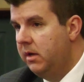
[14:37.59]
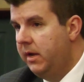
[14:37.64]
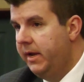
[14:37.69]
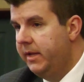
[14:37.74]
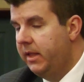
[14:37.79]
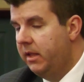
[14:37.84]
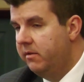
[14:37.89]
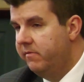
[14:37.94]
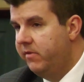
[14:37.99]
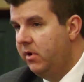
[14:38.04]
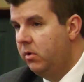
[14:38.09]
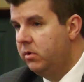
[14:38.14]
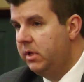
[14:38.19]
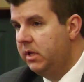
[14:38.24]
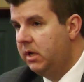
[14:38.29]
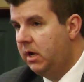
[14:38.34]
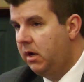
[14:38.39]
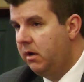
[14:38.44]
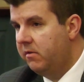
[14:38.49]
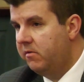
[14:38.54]
and a
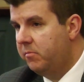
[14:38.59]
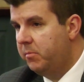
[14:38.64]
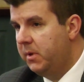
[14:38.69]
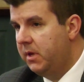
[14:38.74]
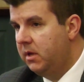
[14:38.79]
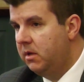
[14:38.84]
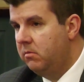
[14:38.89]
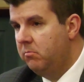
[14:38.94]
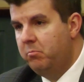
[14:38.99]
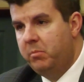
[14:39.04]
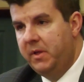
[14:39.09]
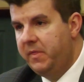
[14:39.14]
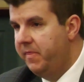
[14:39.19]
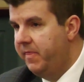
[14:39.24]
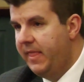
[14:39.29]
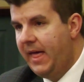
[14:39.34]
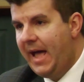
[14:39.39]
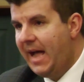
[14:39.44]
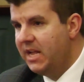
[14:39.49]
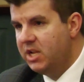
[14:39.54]
devoted husband, but
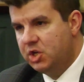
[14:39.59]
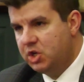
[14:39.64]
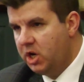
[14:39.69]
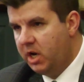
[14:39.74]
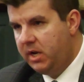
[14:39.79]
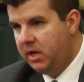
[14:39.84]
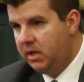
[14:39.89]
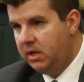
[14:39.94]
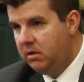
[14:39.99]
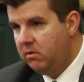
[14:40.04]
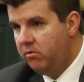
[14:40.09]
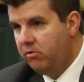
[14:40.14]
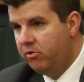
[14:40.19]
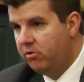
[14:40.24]
that changed